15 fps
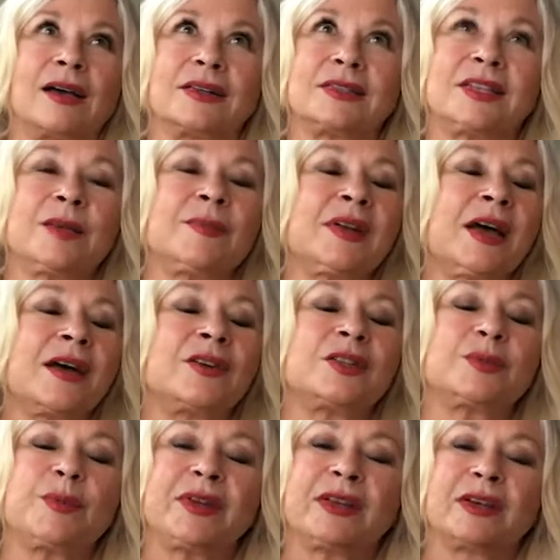Tim and I are
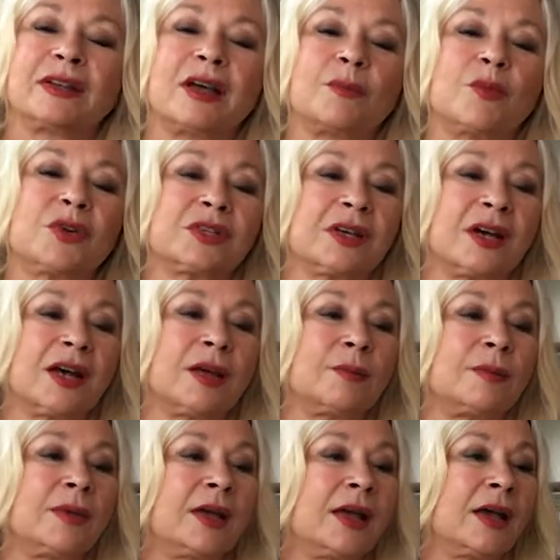spending a lot more
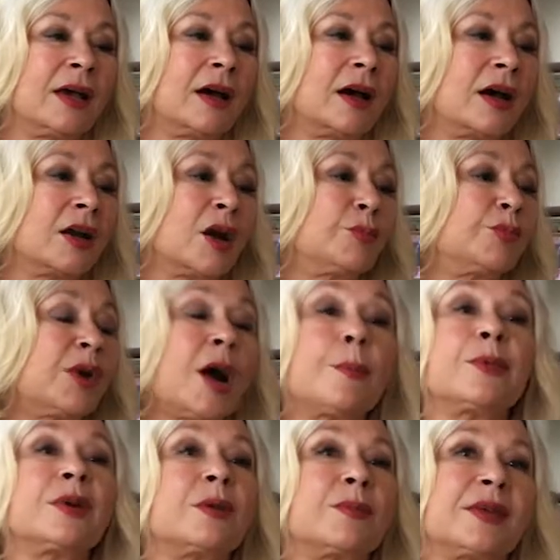time on our
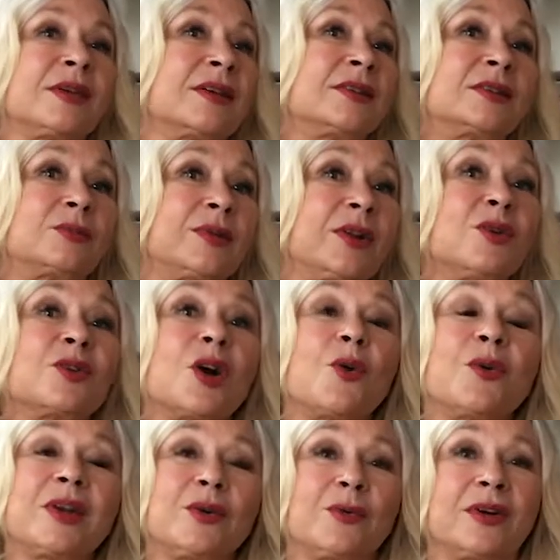property because we don't
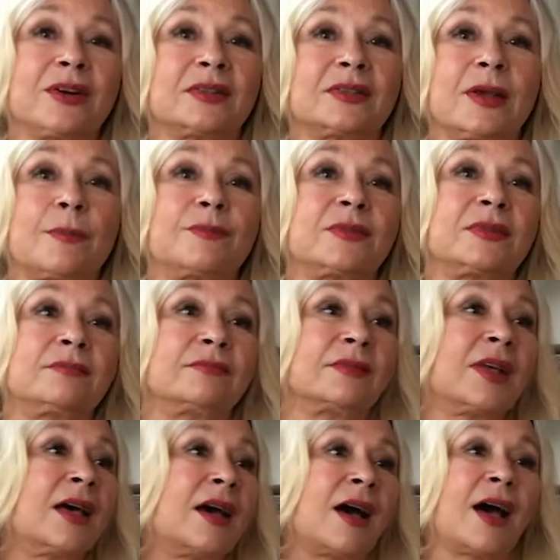go anywhere except
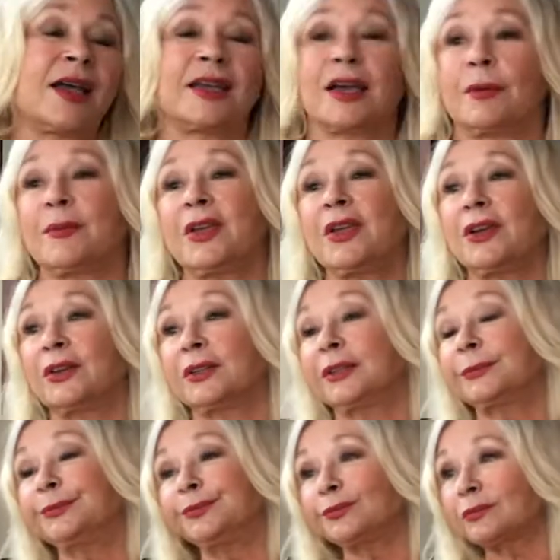I come here to